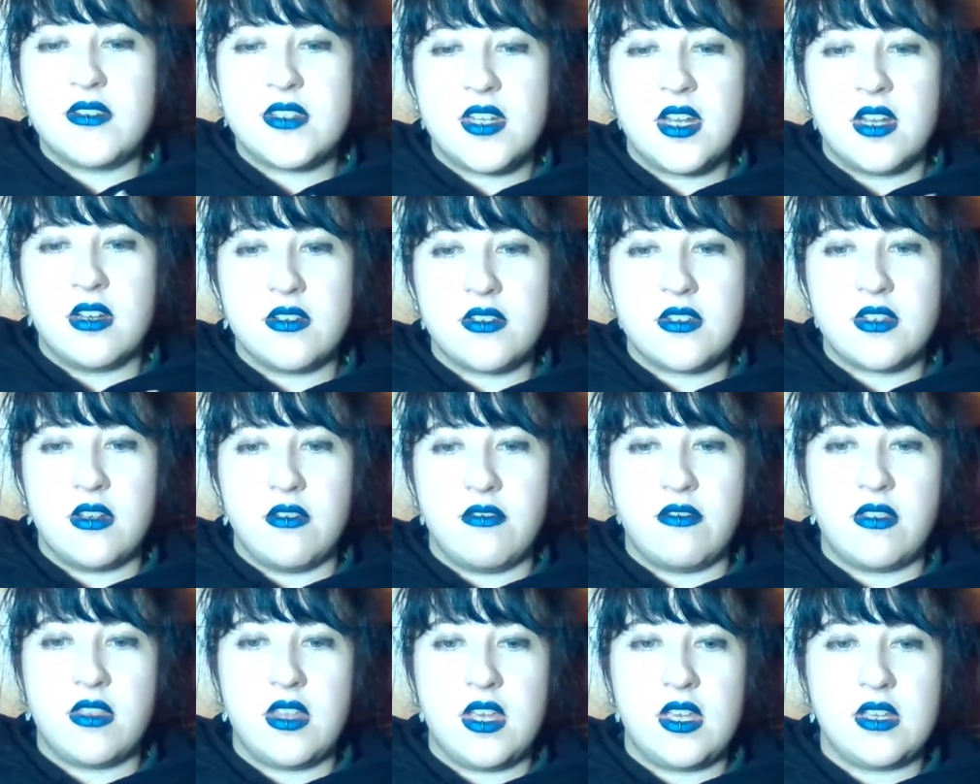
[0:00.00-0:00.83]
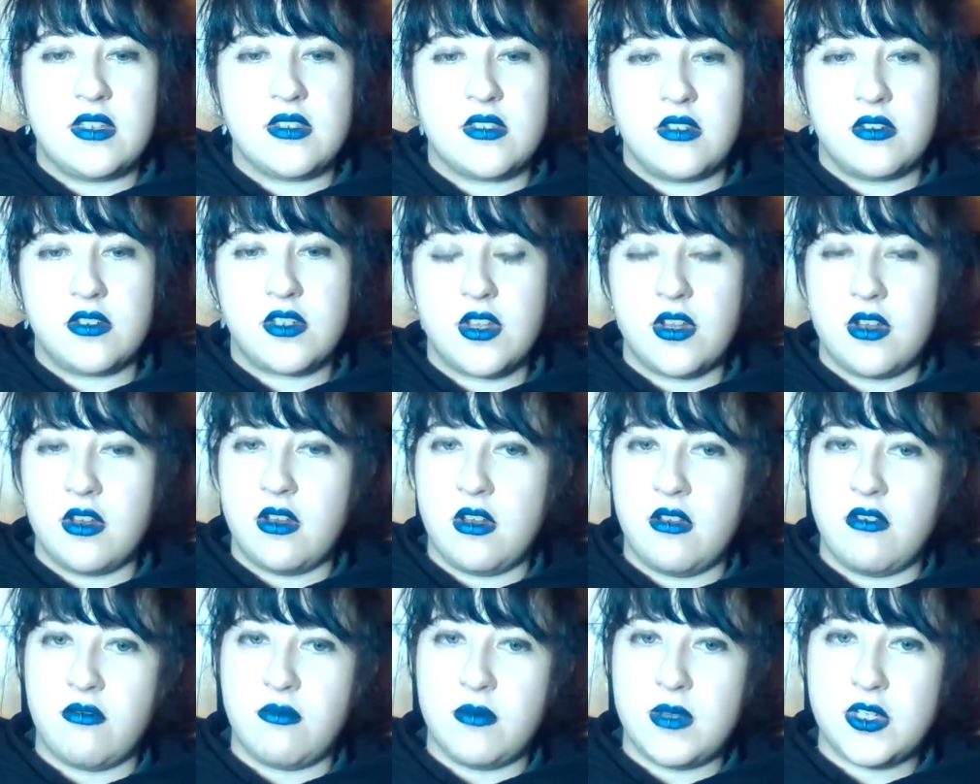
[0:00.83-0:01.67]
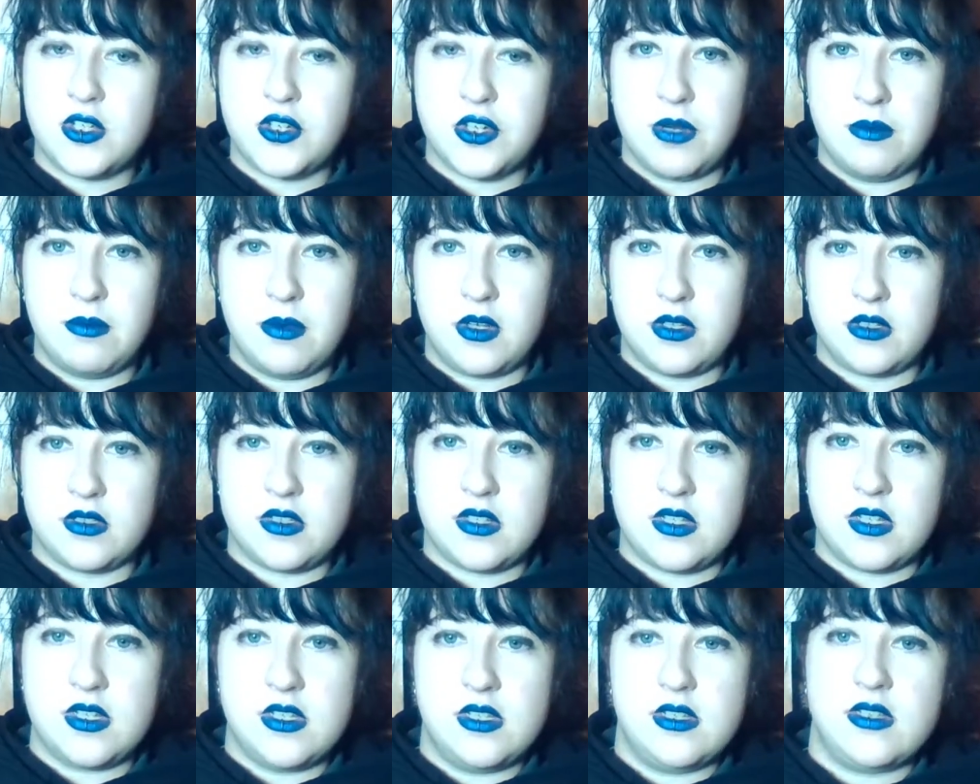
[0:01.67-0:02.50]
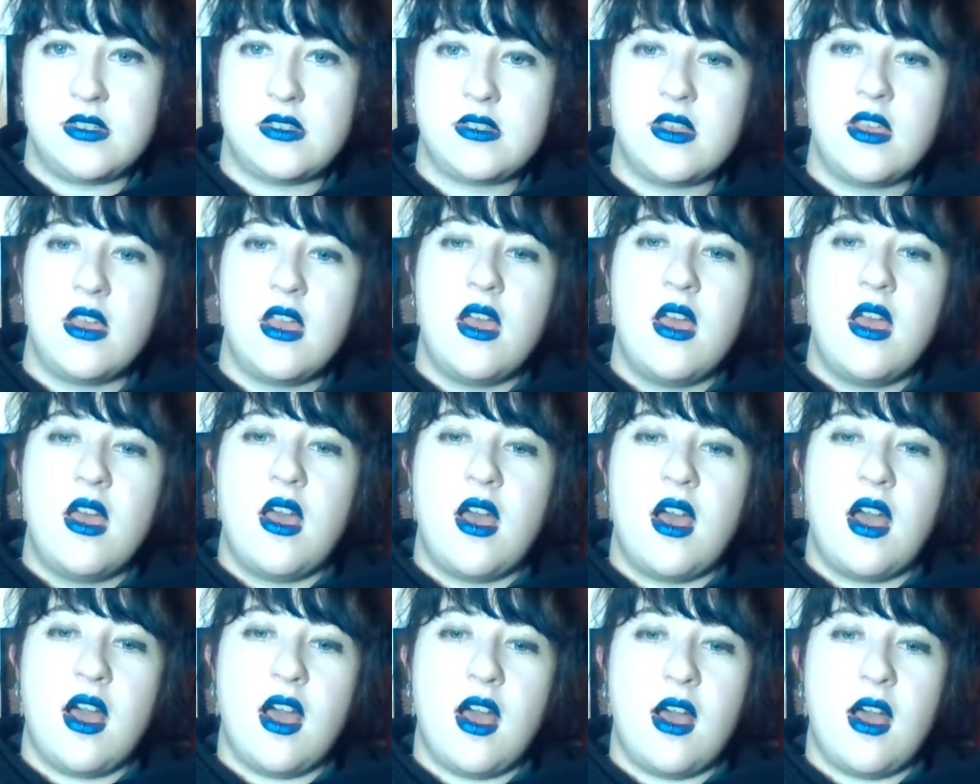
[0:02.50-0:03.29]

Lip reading: lifestyle sort of things, alternative mystery boxes.